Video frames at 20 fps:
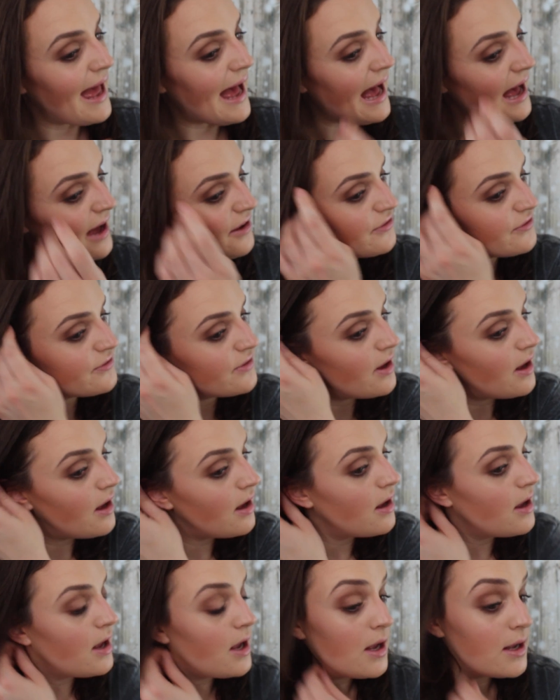
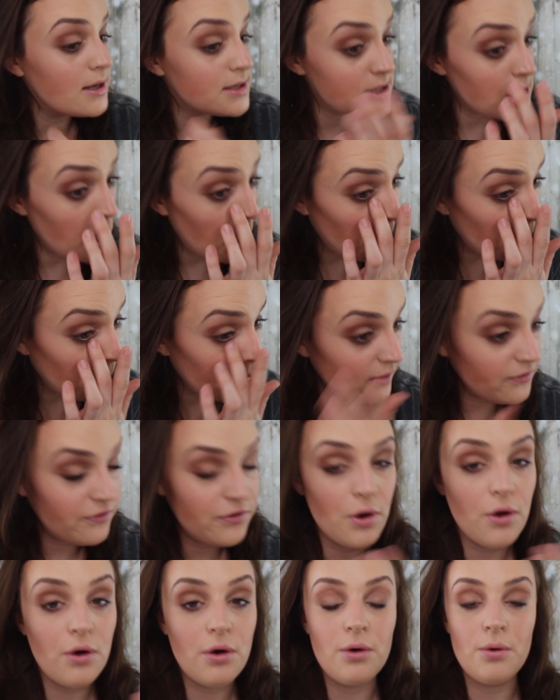after. So
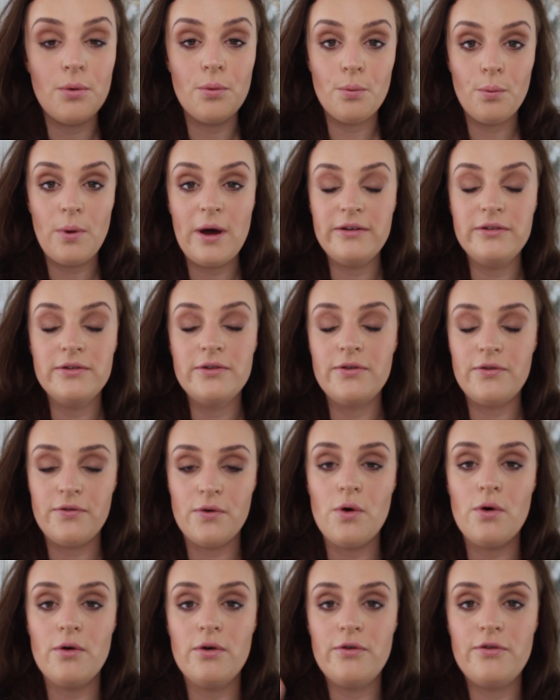if you're one
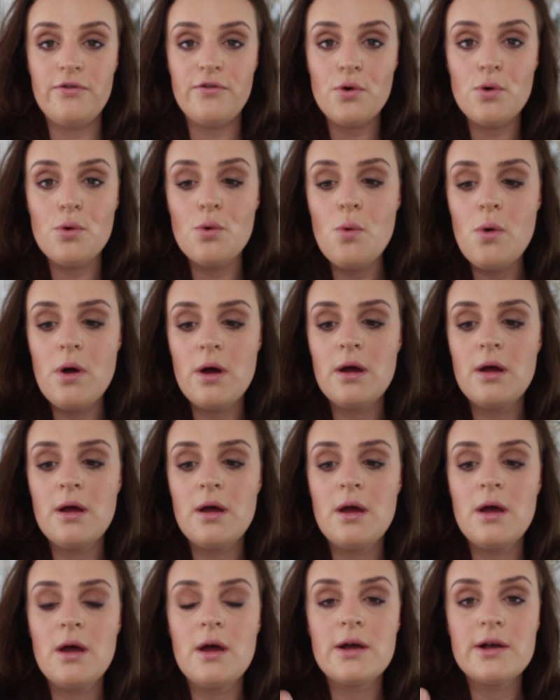for full
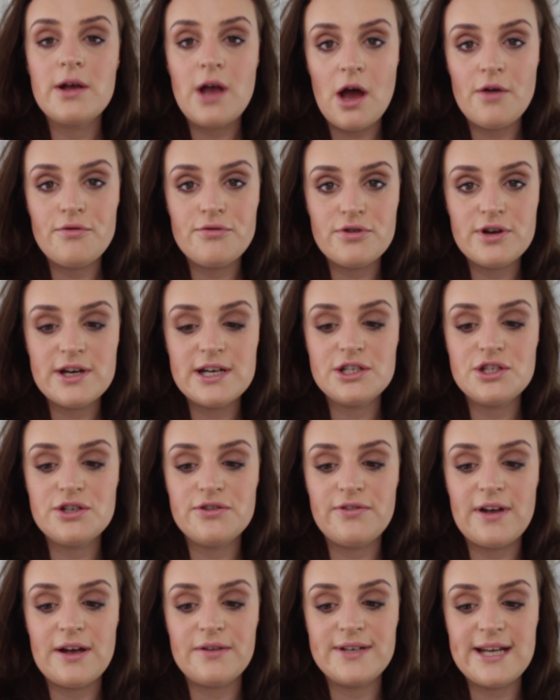
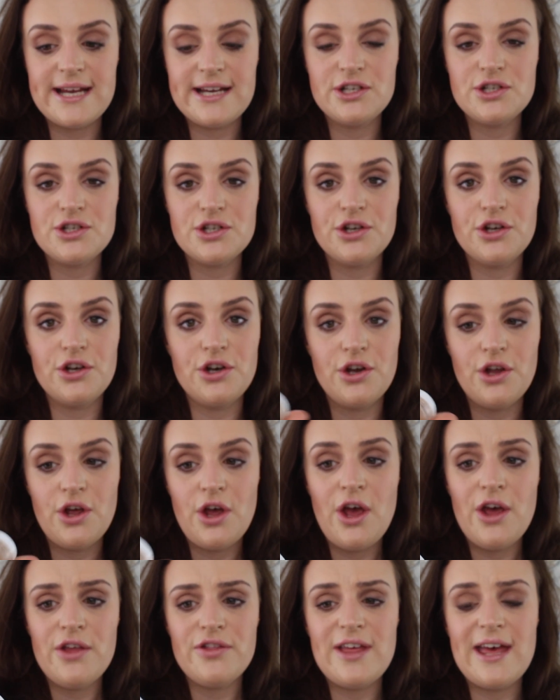coverage foundation,
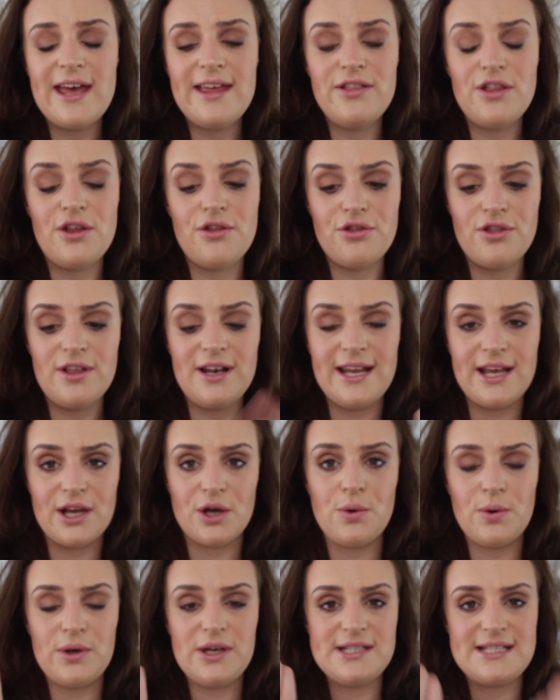then the
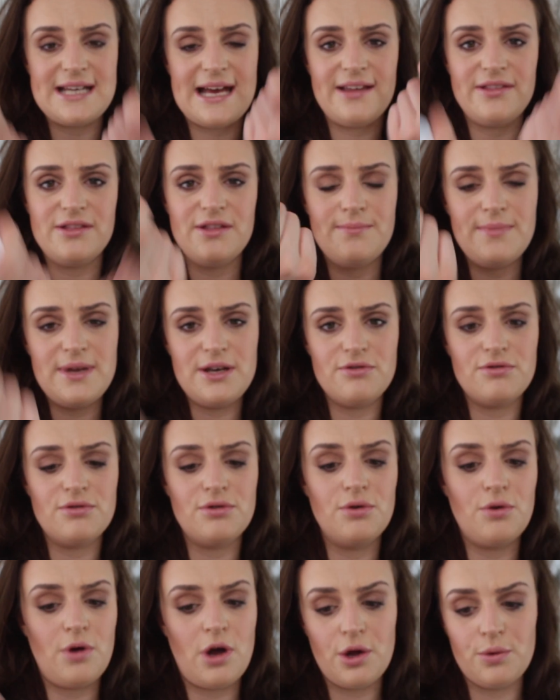liquid and the
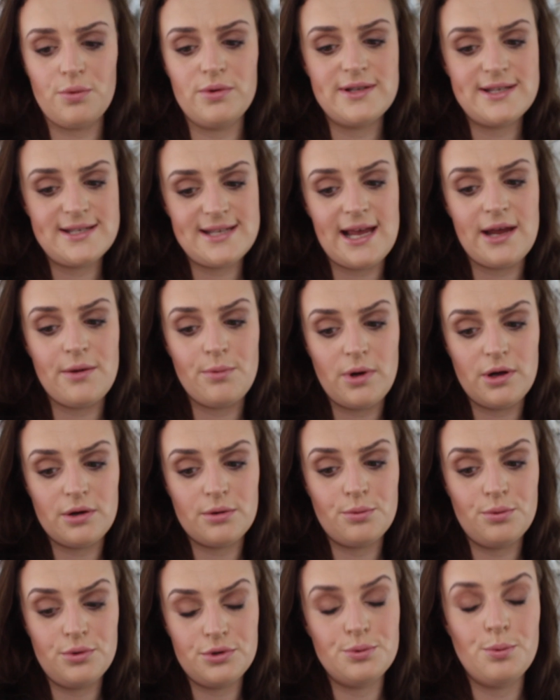mineral, I would say,
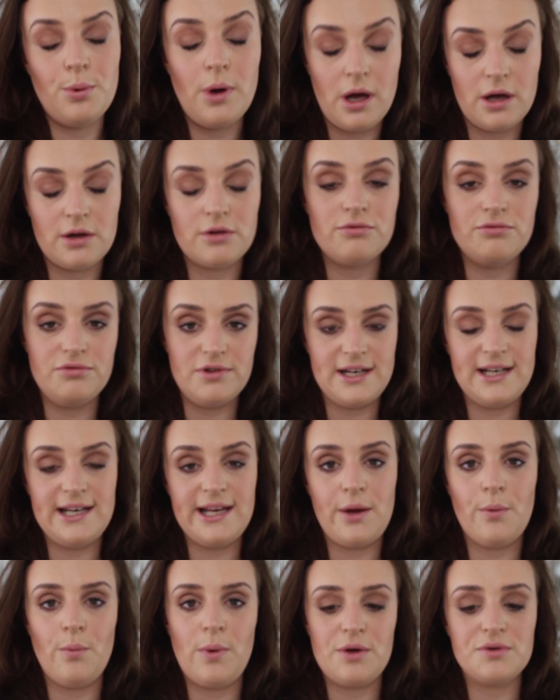would work
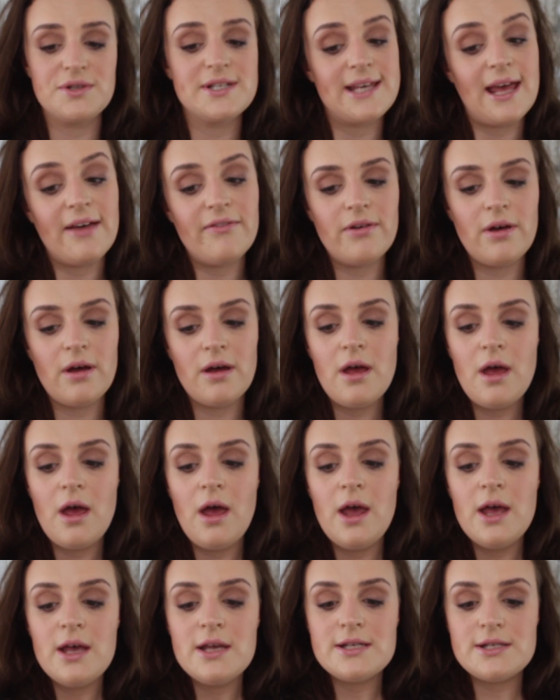really well together.
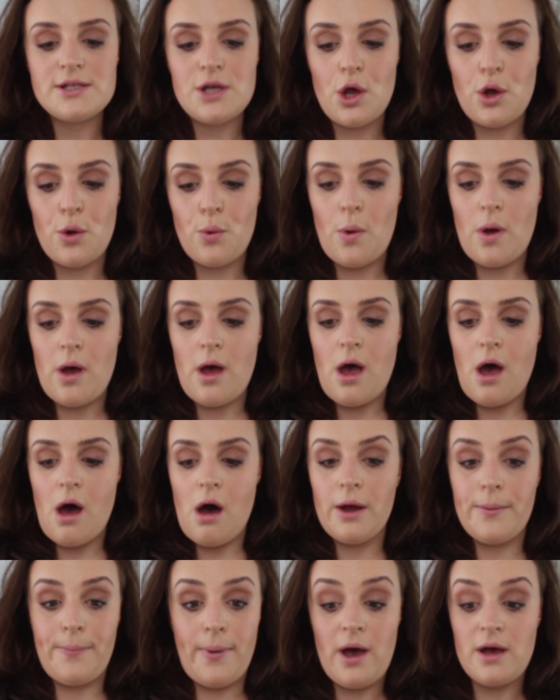So
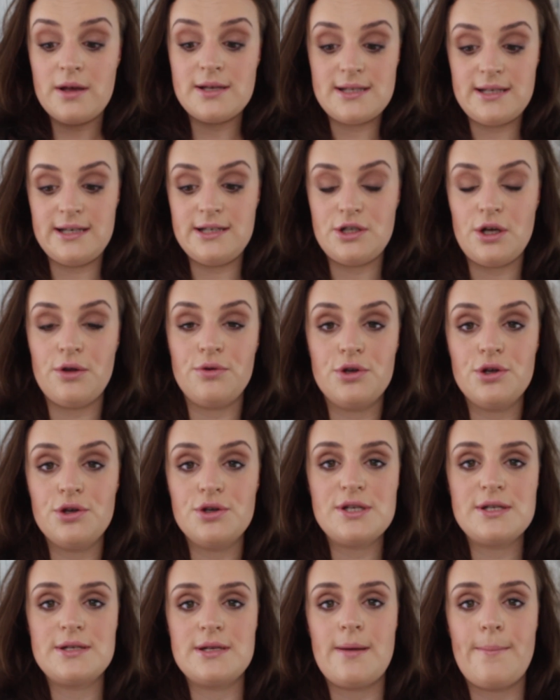I personally don't
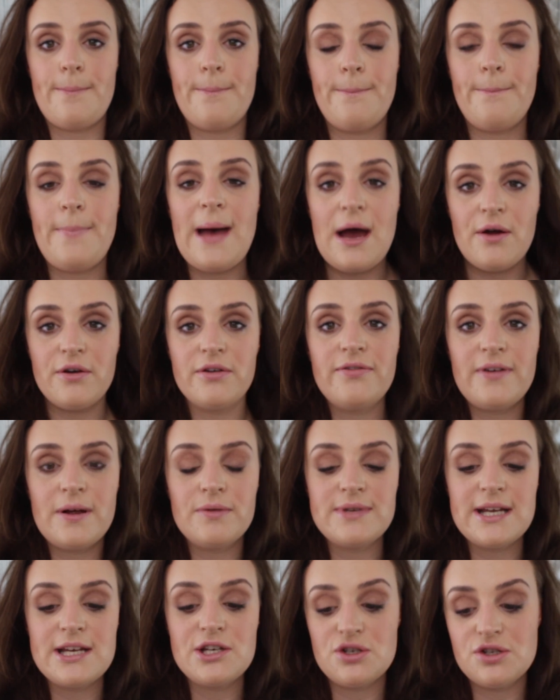use powder
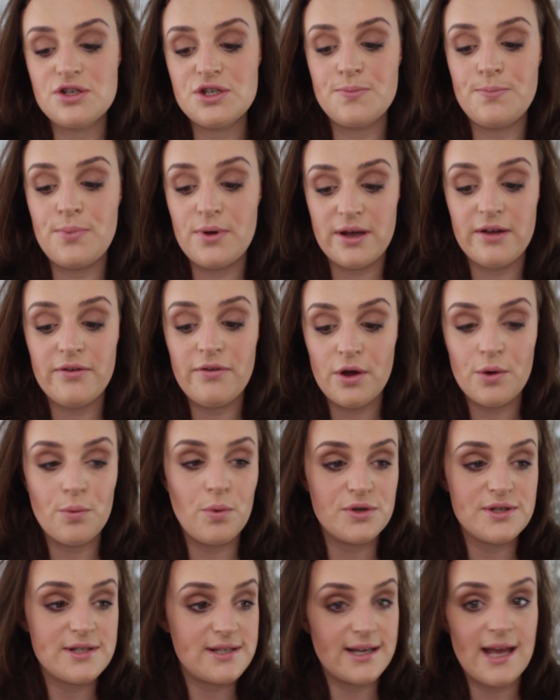foundations, but if I
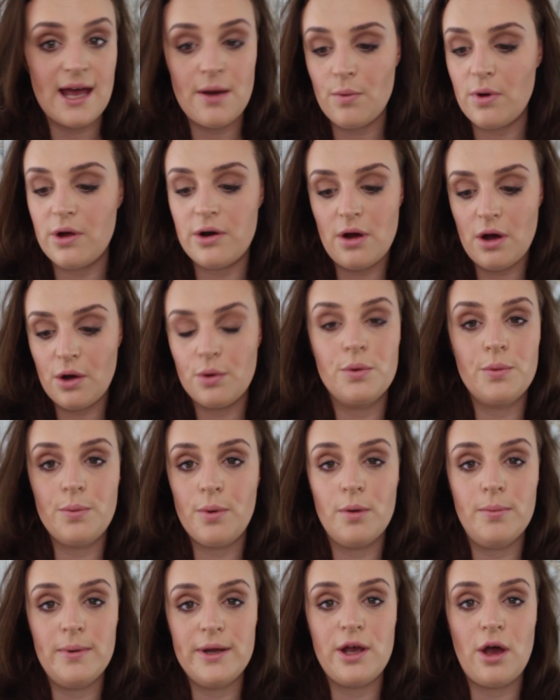was to get one, I would
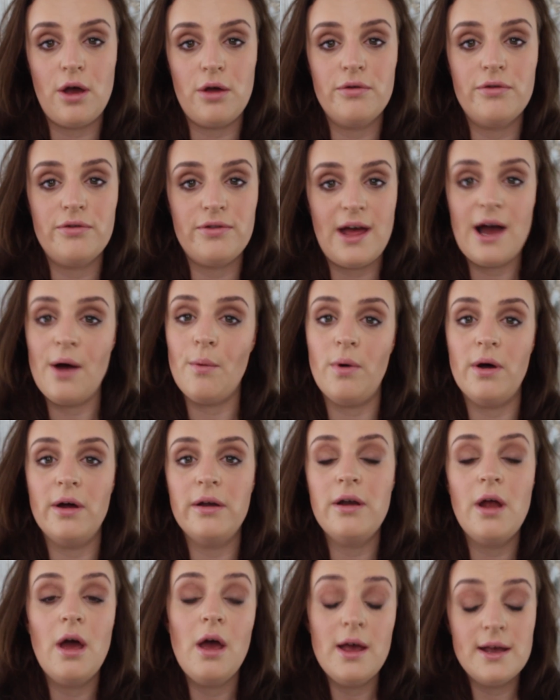probably go for that
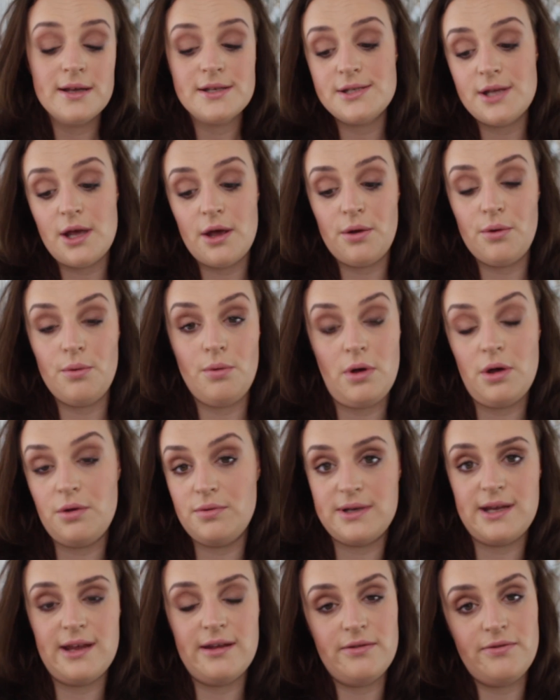one. So I
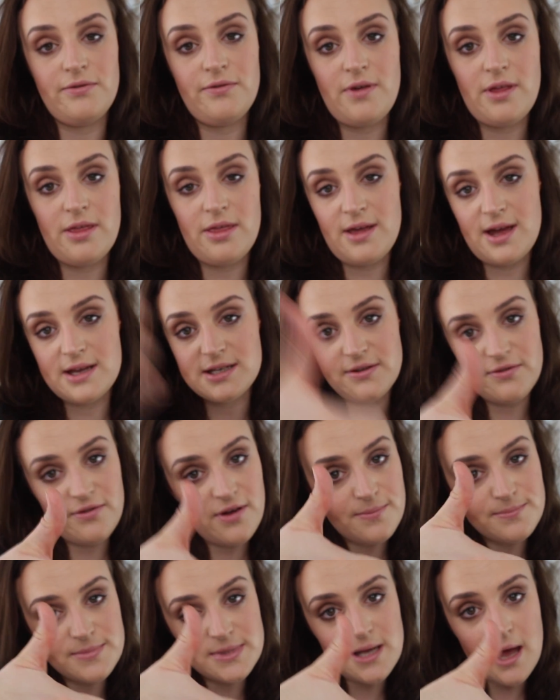would give that a
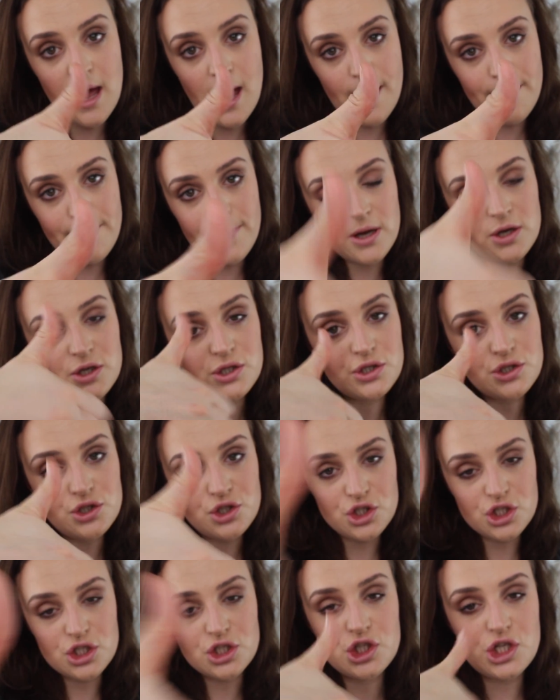thumbs up.
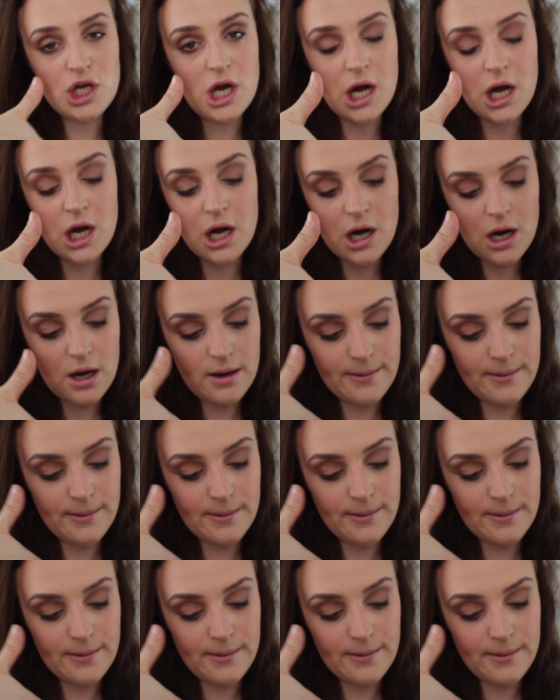Cha-ching.